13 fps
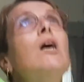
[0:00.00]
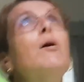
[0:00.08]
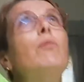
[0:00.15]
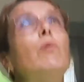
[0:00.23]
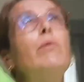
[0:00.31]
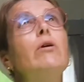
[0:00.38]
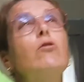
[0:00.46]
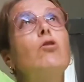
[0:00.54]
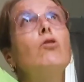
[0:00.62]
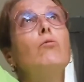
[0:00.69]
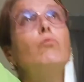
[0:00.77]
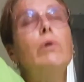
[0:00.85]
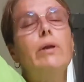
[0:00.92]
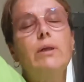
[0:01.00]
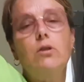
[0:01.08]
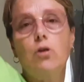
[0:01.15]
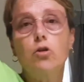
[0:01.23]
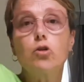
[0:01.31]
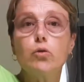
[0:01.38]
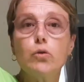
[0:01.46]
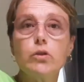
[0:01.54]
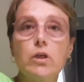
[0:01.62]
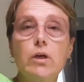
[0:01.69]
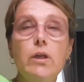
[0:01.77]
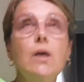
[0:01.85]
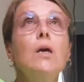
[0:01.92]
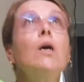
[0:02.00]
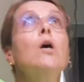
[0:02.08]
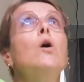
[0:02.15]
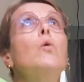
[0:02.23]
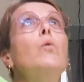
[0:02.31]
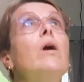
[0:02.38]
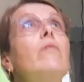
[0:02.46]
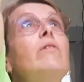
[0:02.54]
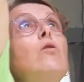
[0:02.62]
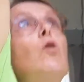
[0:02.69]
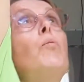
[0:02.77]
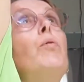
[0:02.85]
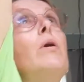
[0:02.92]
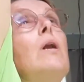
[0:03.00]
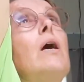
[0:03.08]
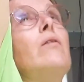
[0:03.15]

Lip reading: but when it's not too sunny, we have it open like